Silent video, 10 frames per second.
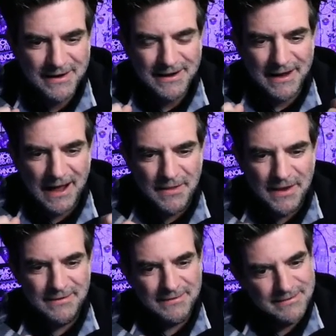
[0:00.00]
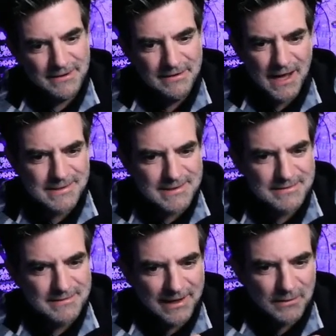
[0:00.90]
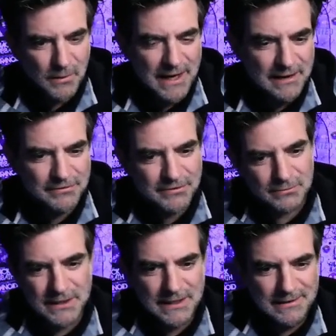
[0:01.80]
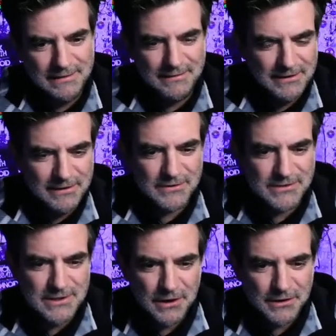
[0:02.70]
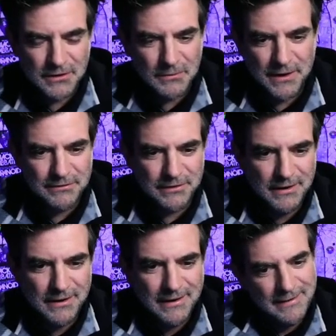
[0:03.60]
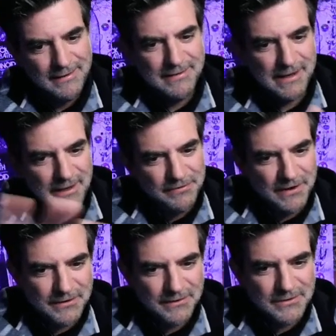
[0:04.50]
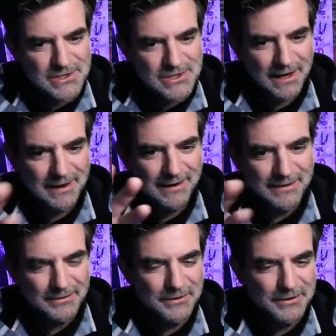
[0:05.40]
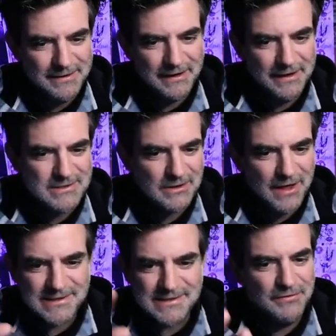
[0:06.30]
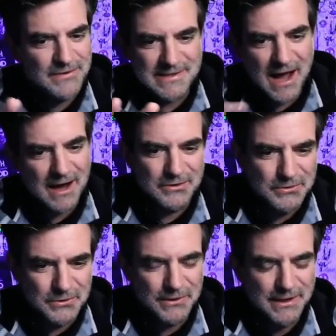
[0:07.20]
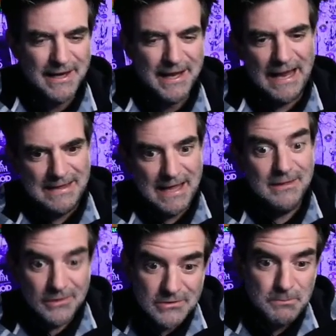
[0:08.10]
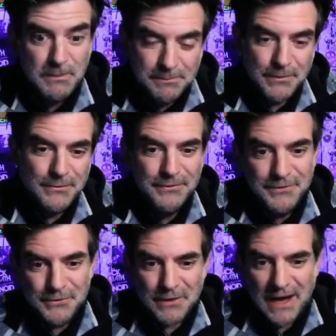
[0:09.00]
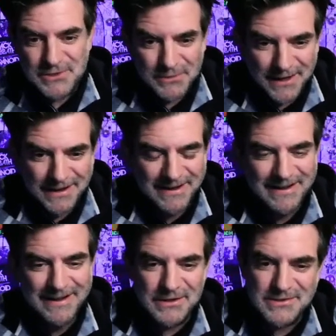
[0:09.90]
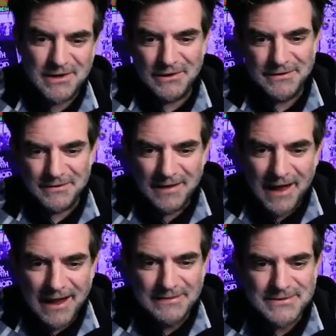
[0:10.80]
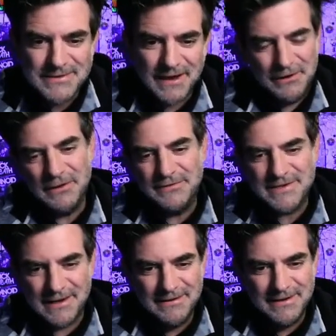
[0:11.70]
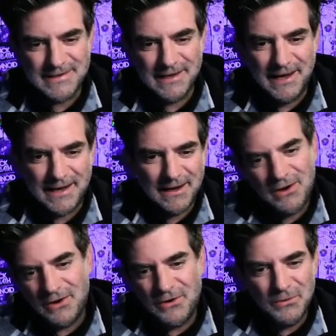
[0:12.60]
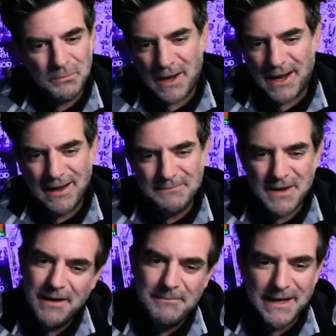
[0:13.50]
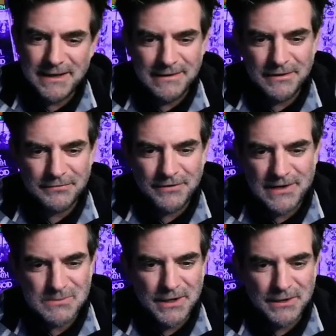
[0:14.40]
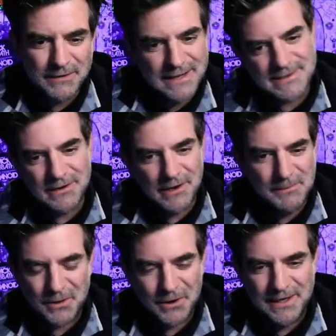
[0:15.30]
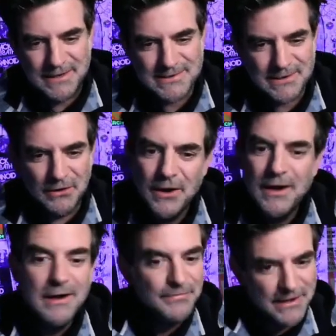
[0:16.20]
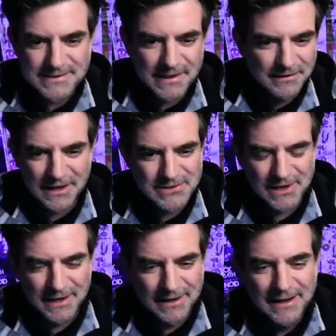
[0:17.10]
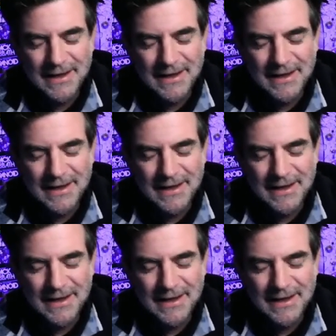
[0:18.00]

And then the next like wave, 3 years younger or whatever, they got to find their own shit and their own identity. So that stuff is not cool. And then those people graduate and start their lives, and all of a sudden it's like, oh, I'm not making a lot of friends putting Rancid on at parties, so they sell that shit.